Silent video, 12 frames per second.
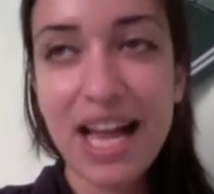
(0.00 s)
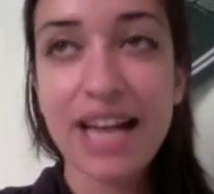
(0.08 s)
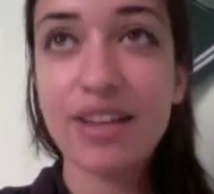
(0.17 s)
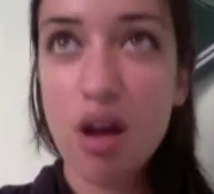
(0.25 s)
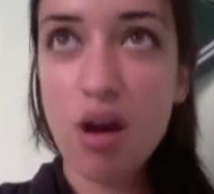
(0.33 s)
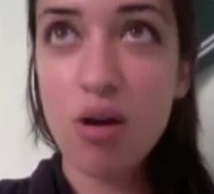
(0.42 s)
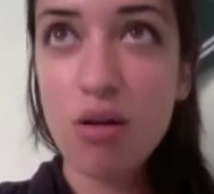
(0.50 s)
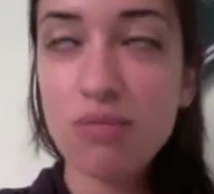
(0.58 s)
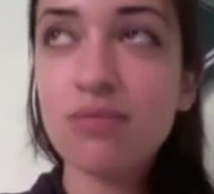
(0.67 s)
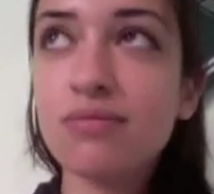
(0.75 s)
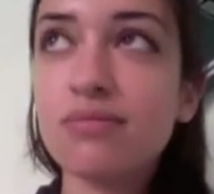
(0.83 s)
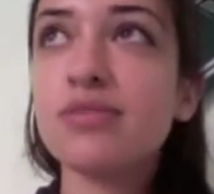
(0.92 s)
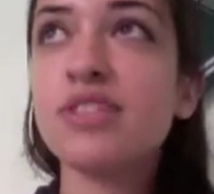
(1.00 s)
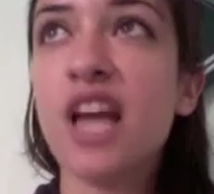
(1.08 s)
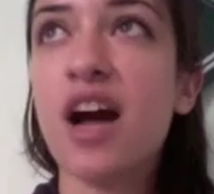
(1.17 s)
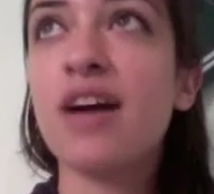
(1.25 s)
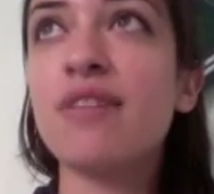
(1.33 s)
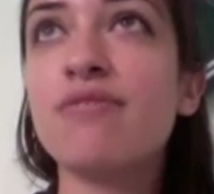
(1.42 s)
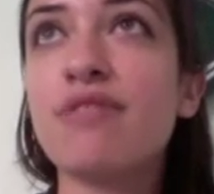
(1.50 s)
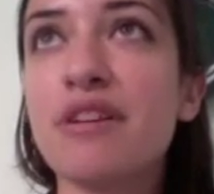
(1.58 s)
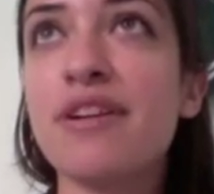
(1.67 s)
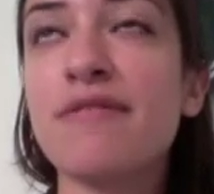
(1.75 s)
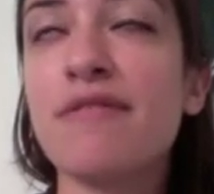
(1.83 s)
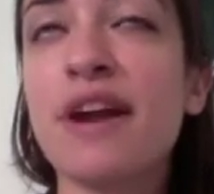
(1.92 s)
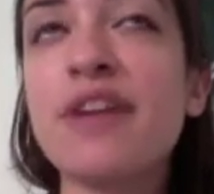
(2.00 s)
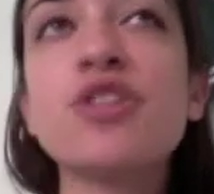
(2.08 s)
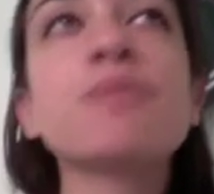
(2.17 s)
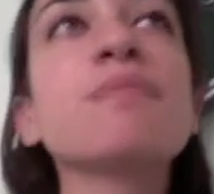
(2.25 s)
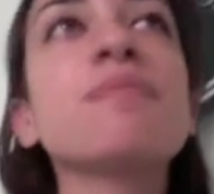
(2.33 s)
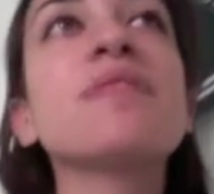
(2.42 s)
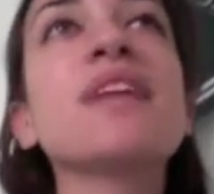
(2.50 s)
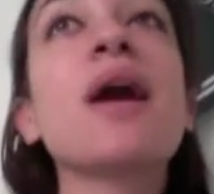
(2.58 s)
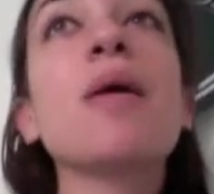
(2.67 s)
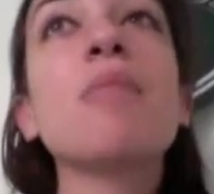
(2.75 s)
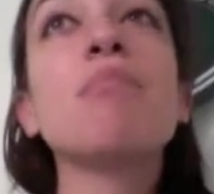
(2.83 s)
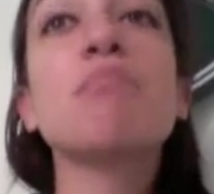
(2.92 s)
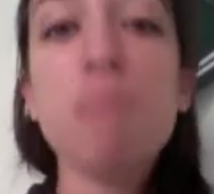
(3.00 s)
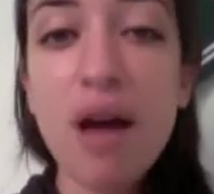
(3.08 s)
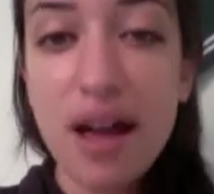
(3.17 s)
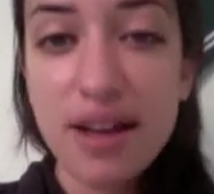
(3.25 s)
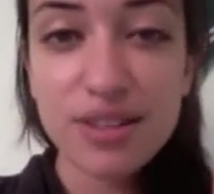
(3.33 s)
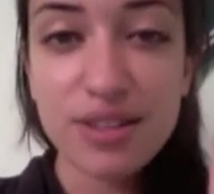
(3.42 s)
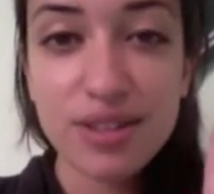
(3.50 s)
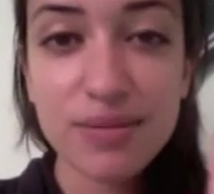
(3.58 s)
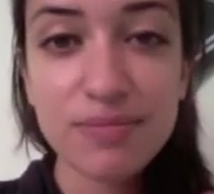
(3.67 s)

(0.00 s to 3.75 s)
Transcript: I know, not very French, but